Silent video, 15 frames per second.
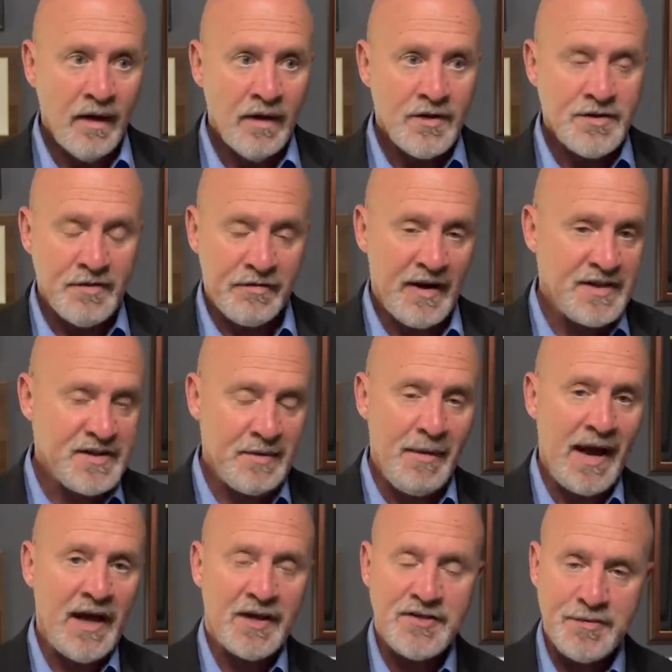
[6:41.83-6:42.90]
So friends, in
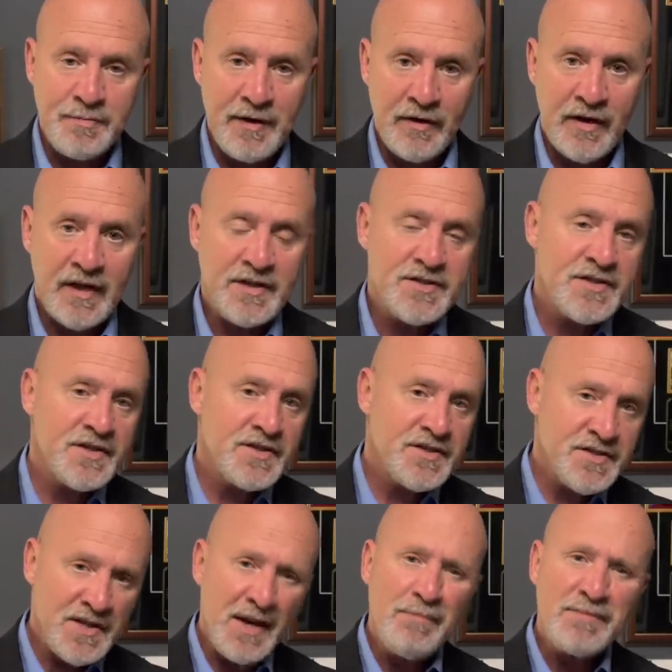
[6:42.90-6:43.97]
my experience,
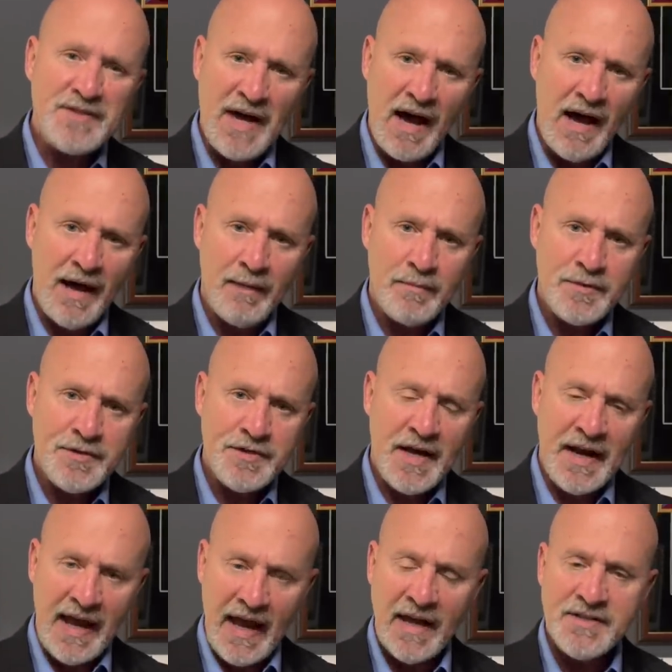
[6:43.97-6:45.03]
sometimes
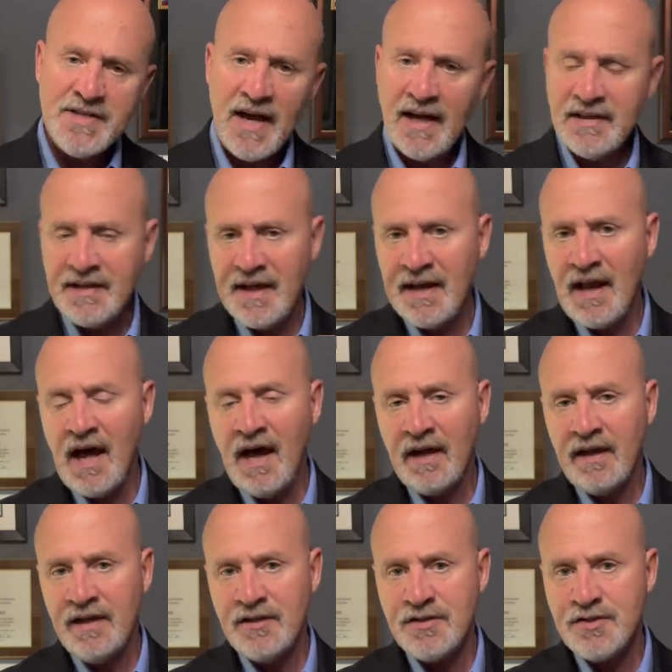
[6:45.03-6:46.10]
an anti-deadlock
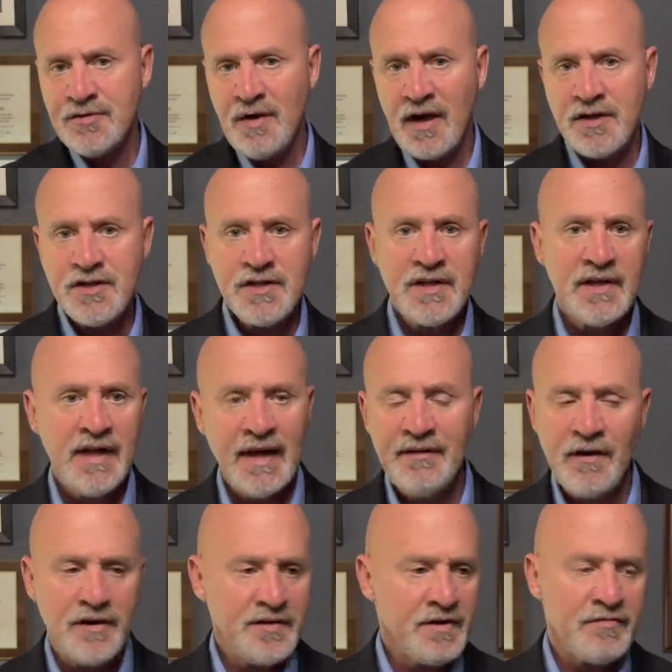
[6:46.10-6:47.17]
instruction, and
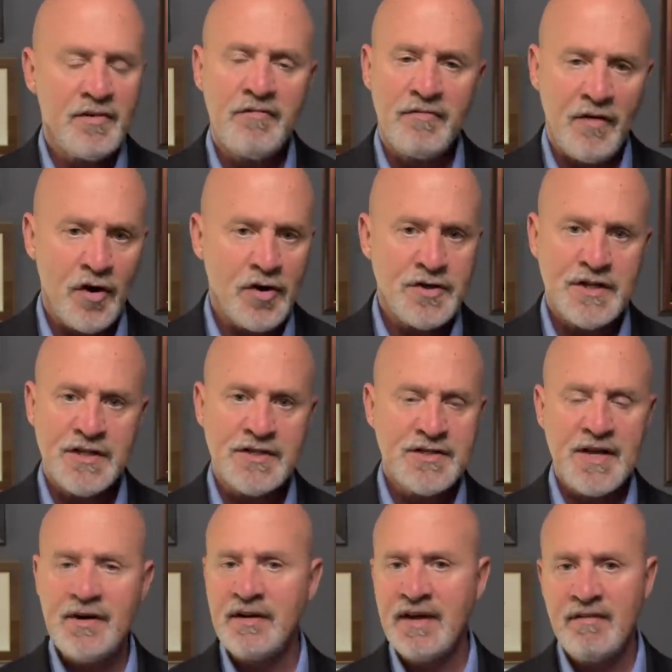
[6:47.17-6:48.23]
there are different versions
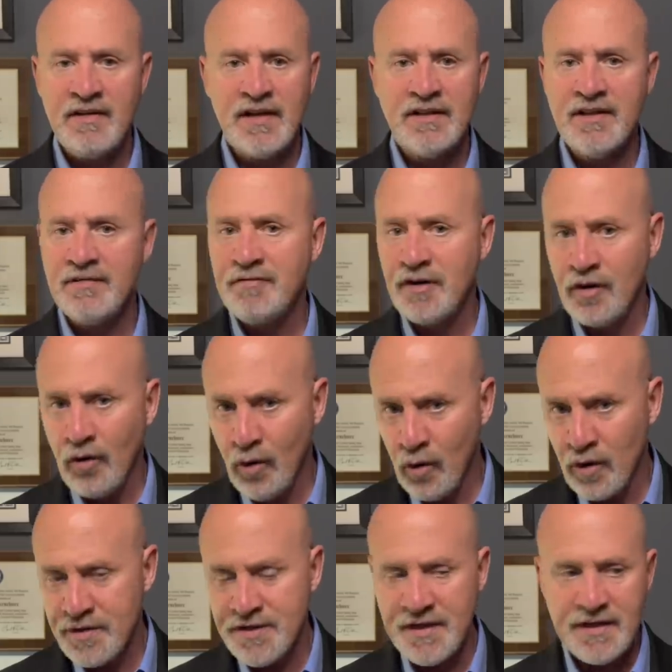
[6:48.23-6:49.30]
that are given in different
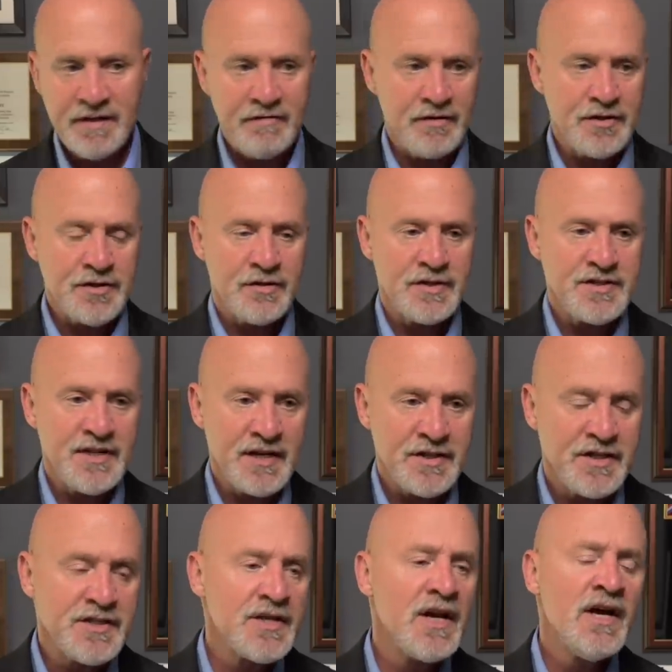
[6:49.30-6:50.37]
courts and different
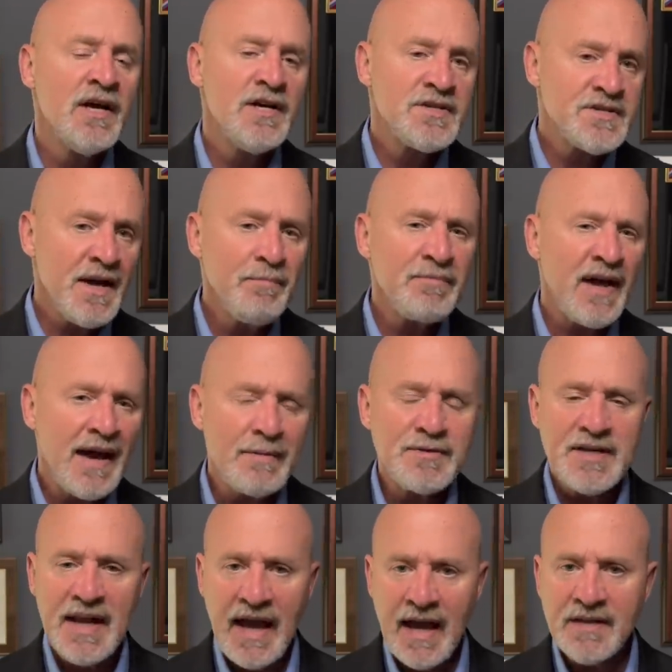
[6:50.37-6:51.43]
jurisdictions, sometimes
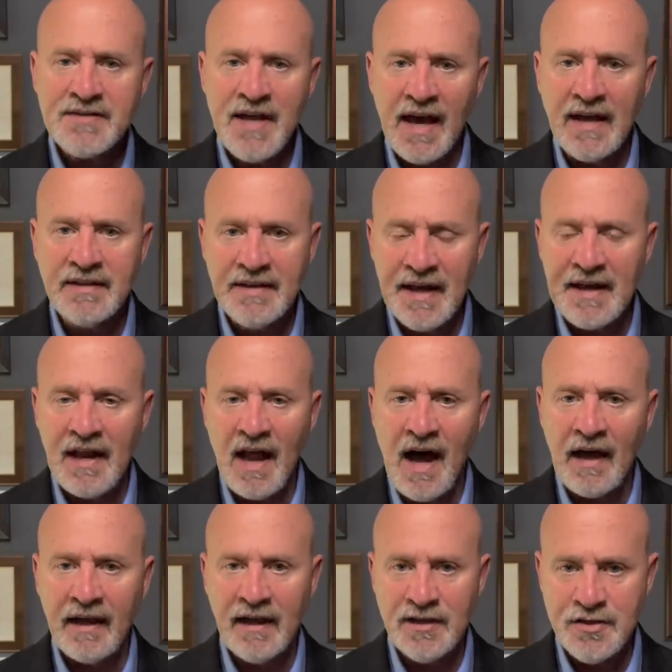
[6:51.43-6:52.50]
an
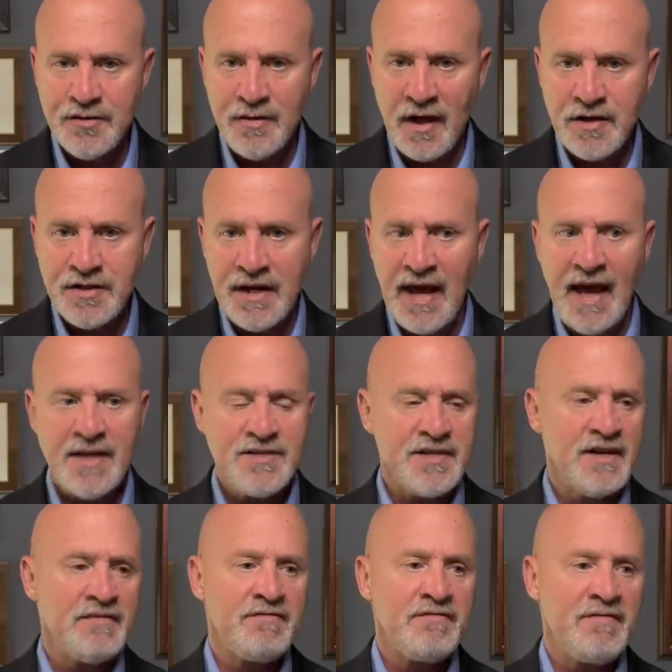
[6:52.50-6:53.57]
anti-deadlock instruction has
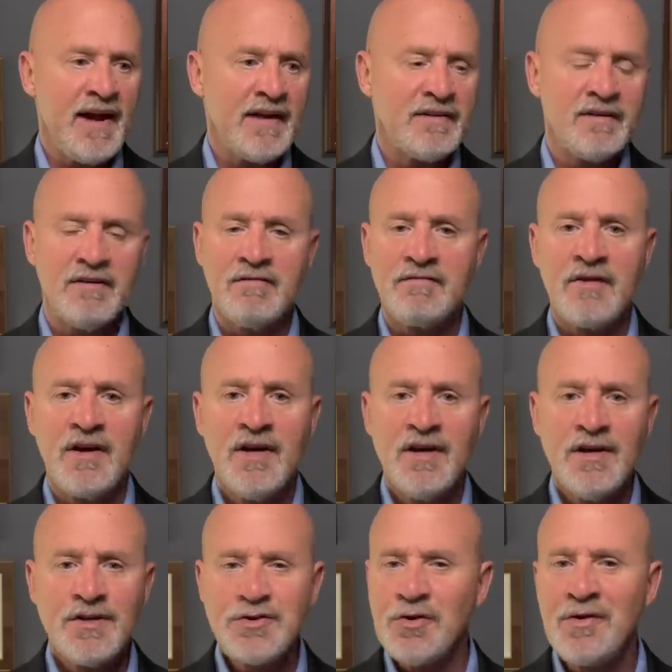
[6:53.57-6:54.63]
the effect of
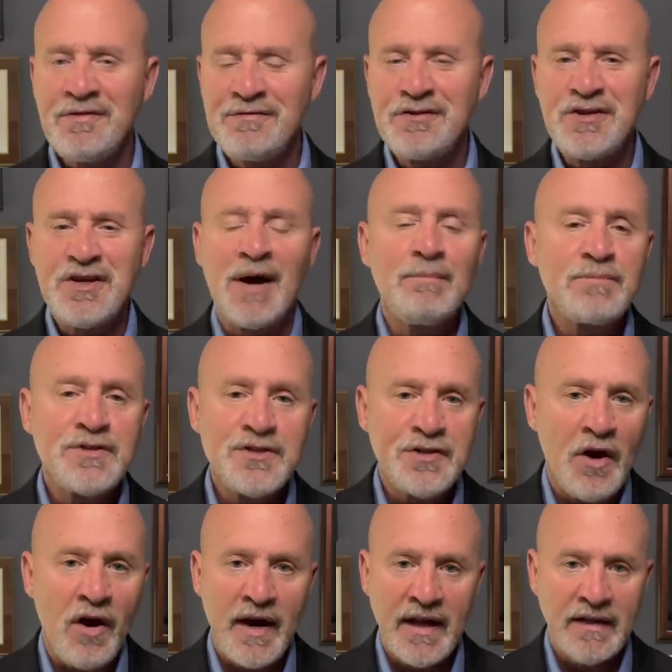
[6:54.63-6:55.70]
sort of
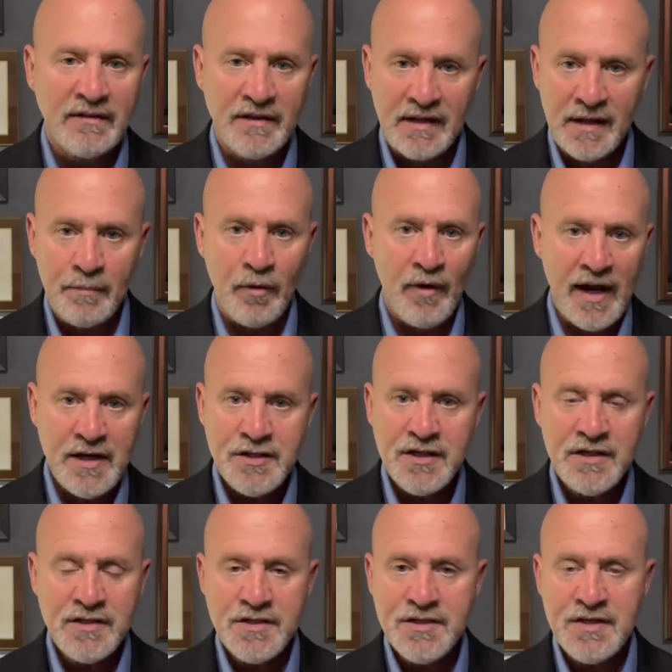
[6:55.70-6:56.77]
jump-starting
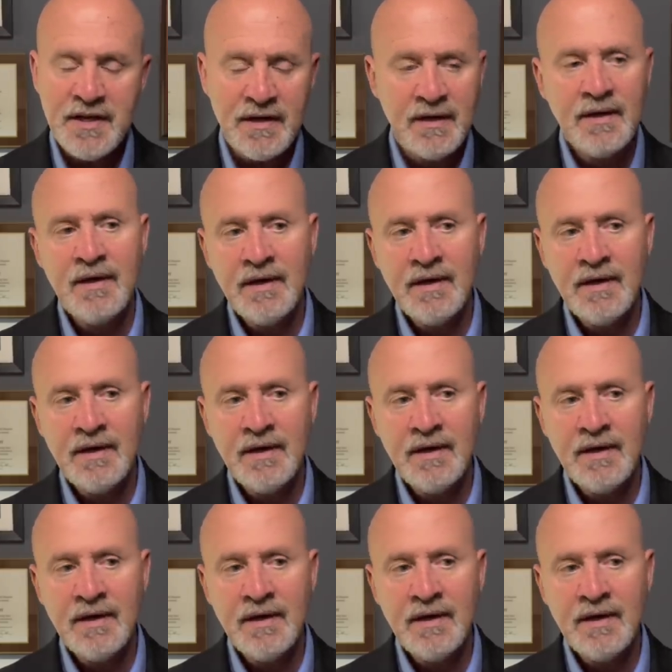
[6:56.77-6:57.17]
deliberations, and